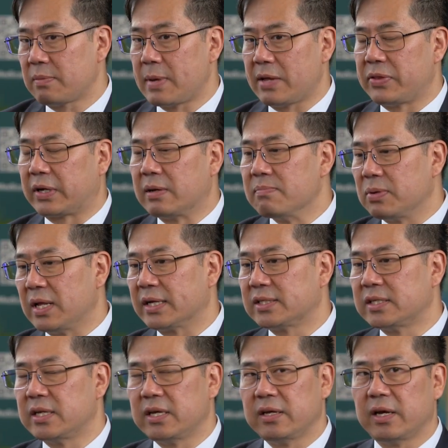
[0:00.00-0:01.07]
about the
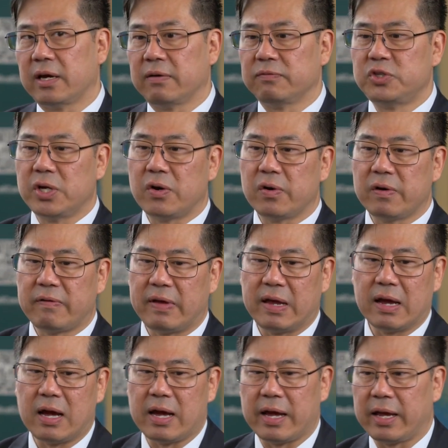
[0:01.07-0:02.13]
complexity of generative
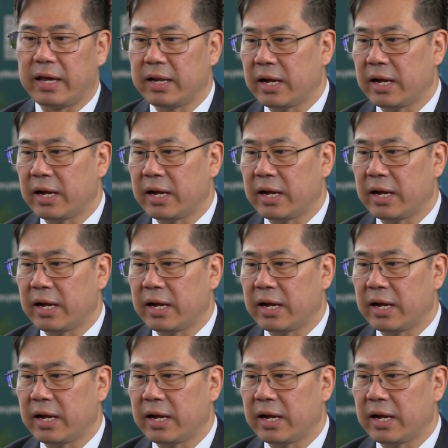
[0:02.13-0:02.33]
AI,